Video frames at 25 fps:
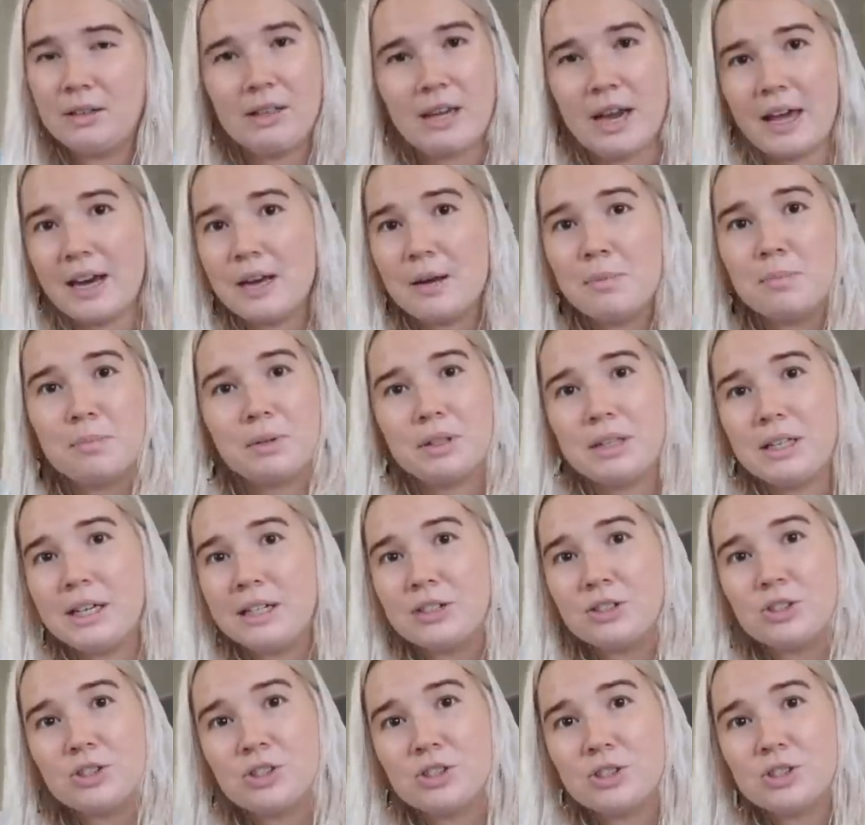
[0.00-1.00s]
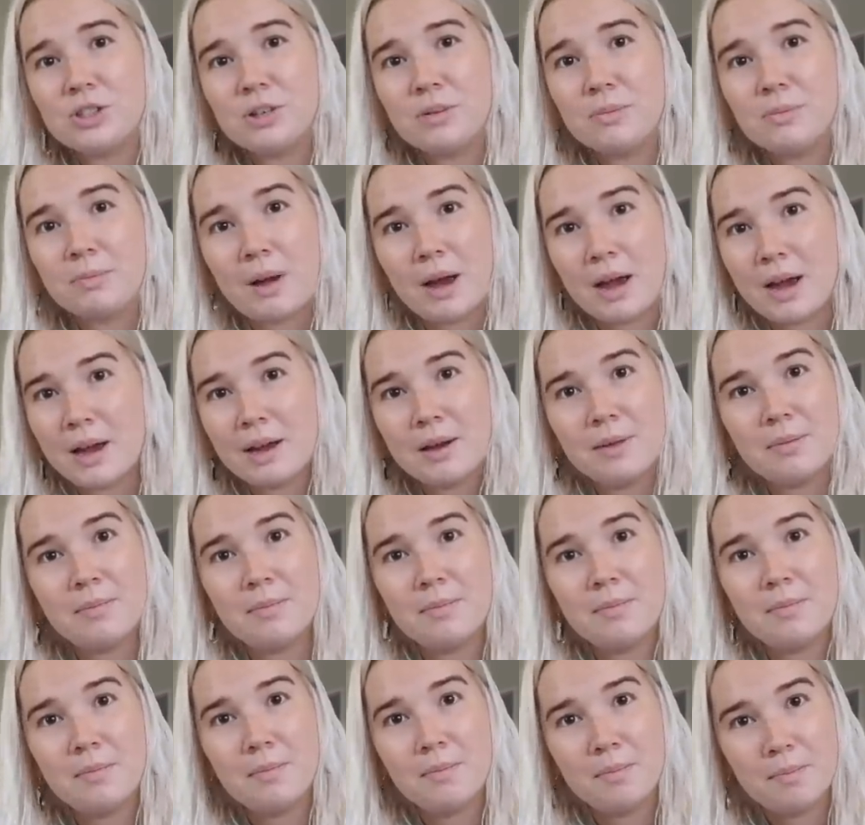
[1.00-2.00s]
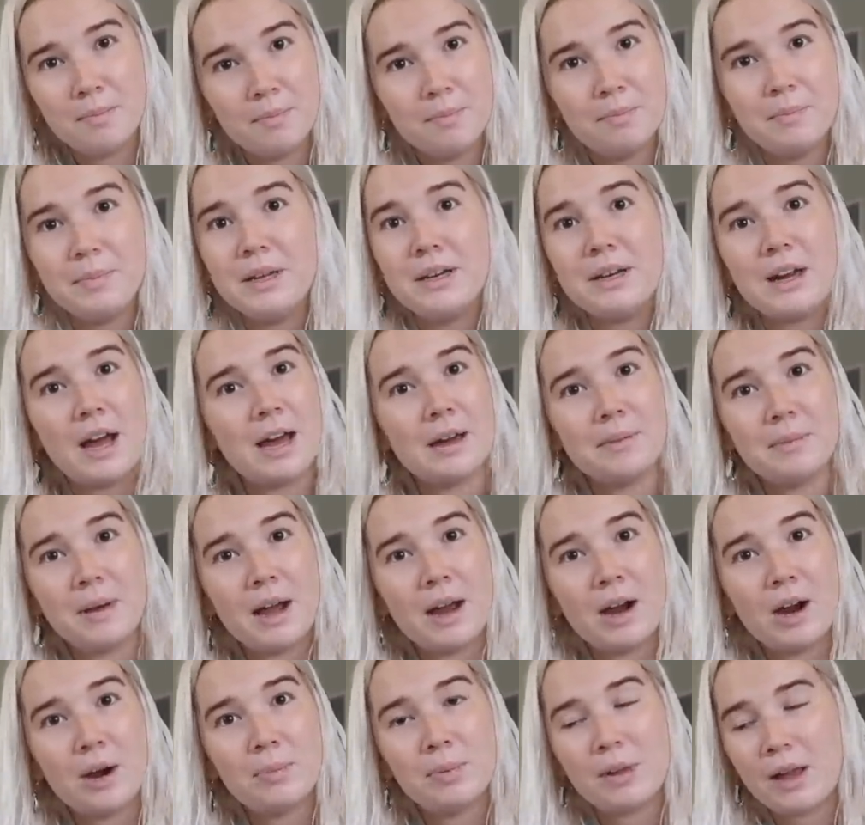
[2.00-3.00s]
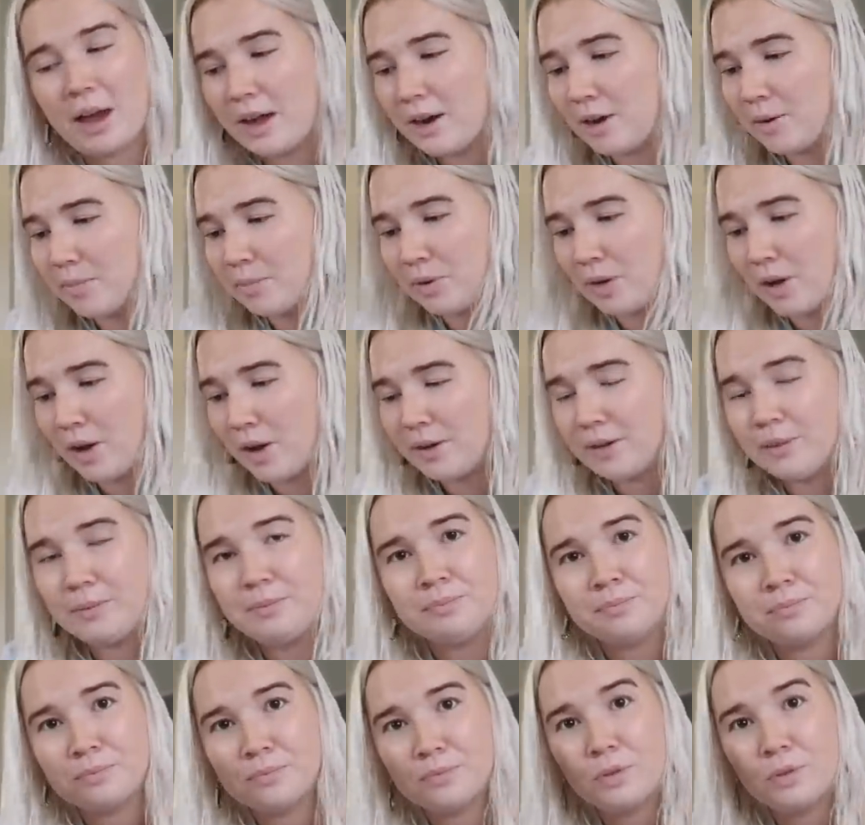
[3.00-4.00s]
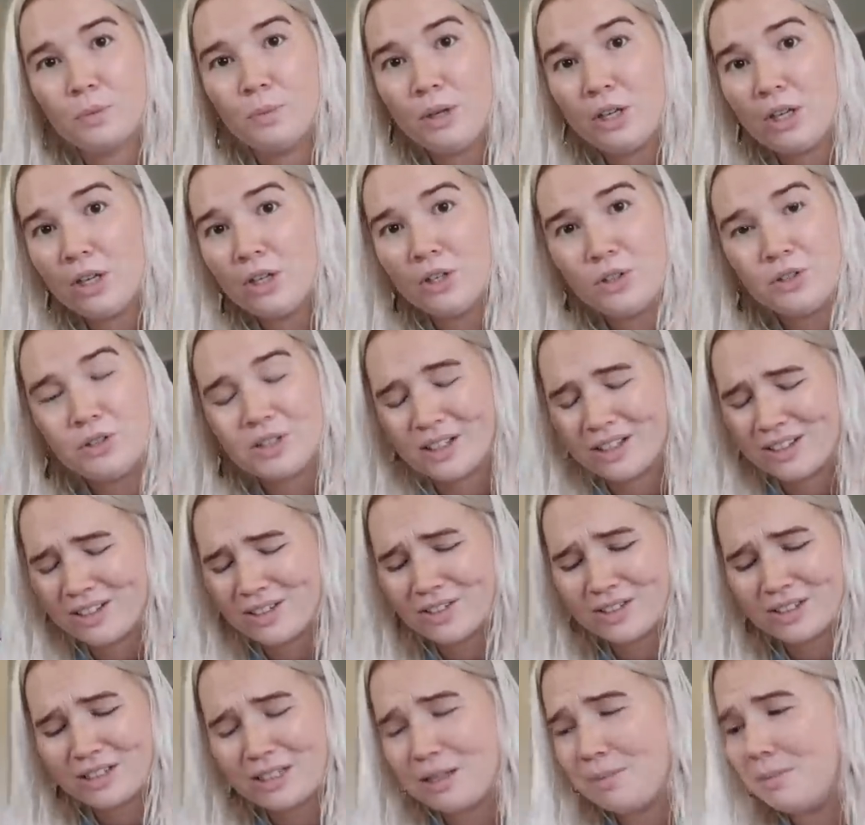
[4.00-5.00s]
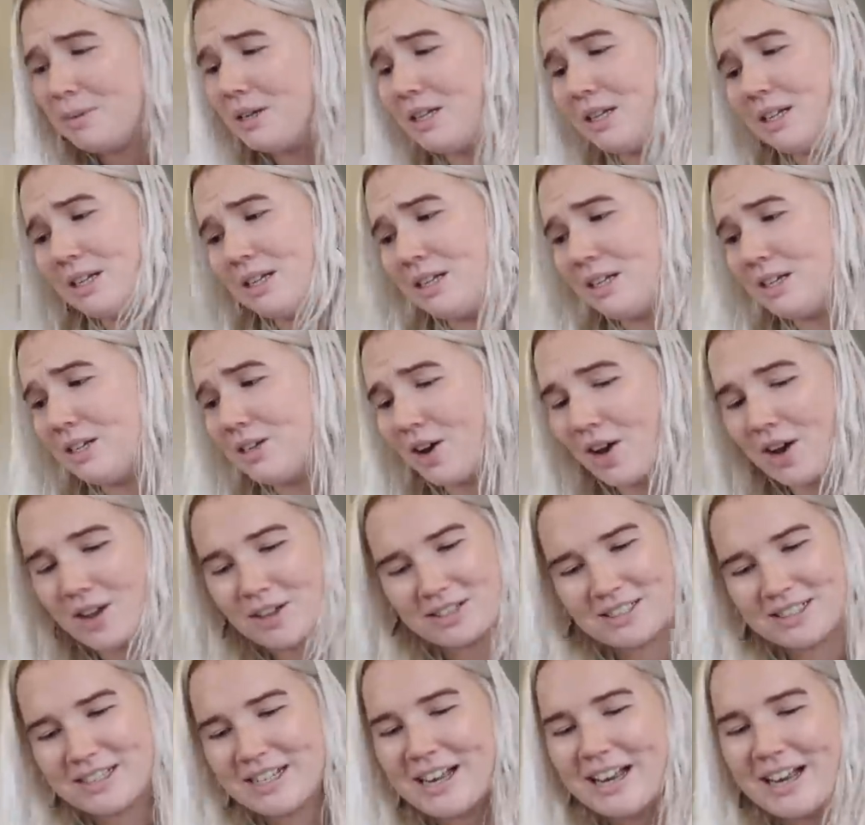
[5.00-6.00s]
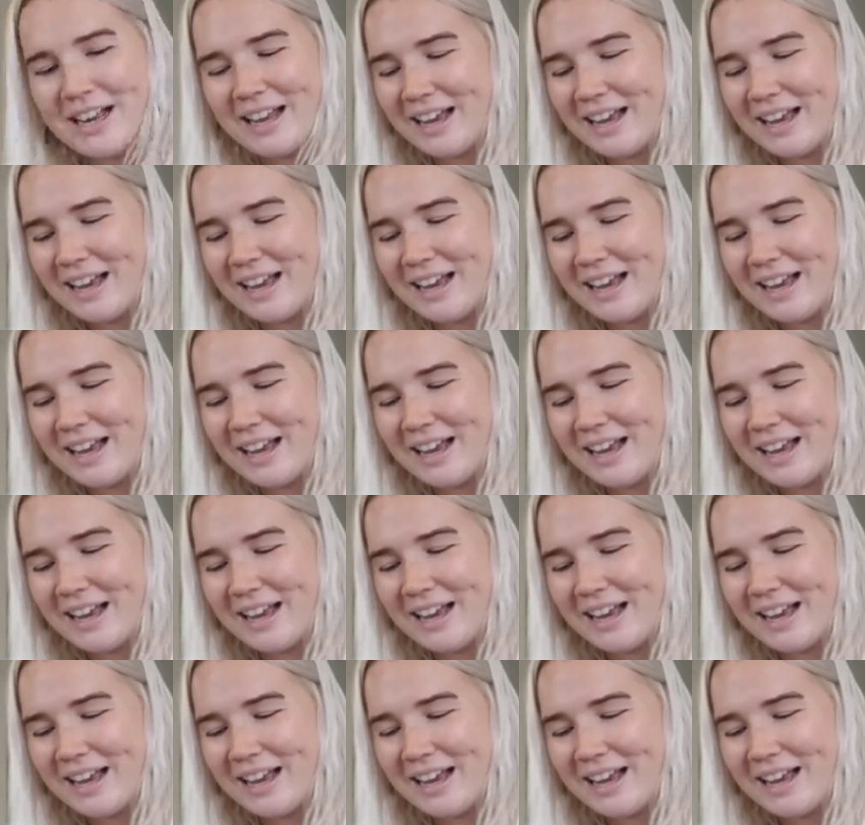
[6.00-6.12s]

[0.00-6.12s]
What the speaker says: getting bleached by me dyeing my hair platinum blonde, We could use a little CBD detox.